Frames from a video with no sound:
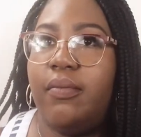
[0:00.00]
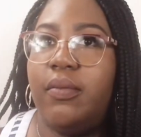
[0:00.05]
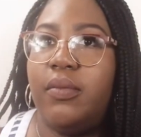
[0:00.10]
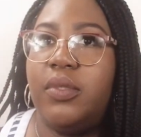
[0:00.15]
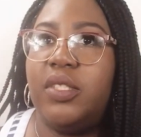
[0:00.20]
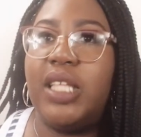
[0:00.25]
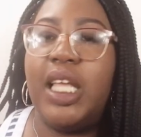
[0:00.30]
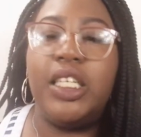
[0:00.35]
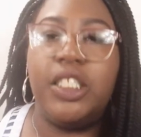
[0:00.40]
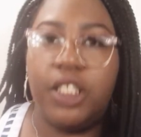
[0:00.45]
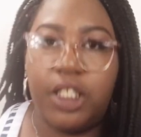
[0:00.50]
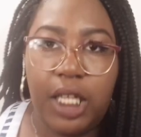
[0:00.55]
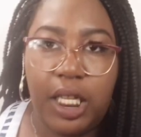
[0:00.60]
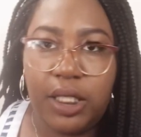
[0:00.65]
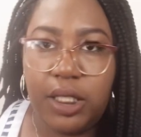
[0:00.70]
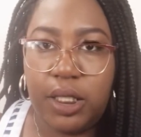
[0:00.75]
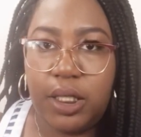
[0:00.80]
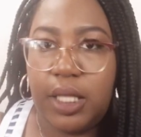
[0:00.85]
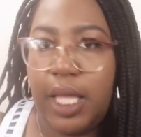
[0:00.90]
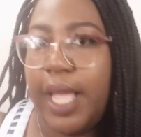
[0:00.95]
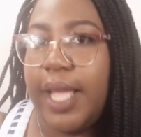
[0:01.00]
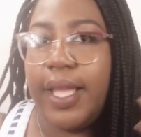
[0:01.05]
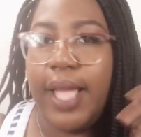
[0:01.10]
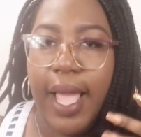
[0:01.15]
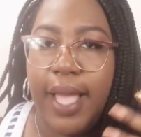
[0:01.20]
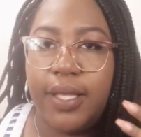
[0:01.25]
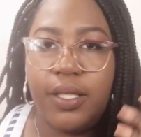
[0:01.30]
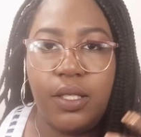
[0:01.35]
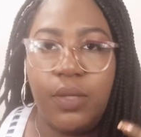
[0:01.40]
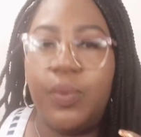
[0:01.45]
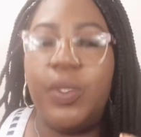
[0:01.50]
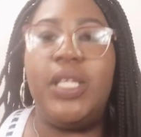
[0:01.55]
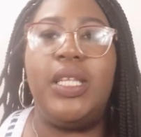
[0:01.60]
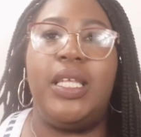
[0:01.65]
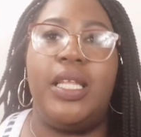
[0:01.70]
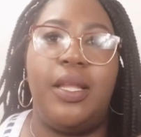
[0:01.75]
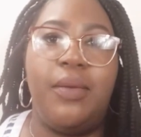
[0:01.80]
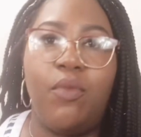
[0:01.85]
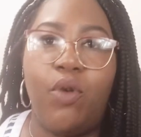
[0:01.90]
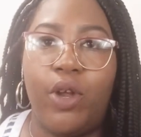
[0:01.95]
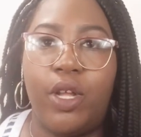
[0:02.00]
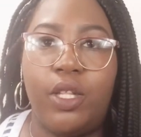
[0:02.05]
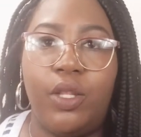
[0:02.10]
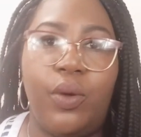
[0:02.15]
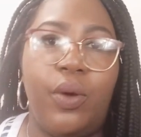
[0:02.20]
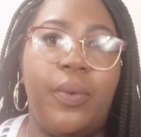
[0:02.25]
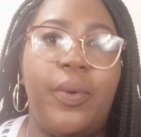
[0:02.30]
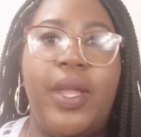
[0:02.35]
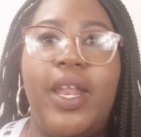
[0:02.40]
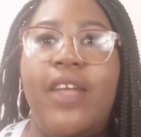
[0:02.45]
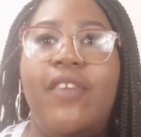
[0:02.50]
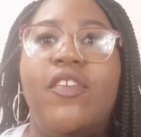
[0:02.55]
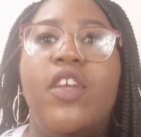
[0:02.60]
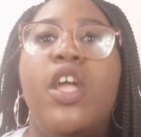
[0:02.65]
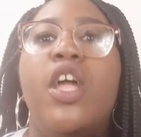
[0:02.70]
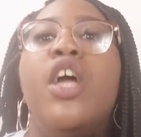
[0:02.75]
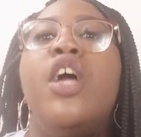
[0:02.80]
that's just in case we needed more glue or whatever.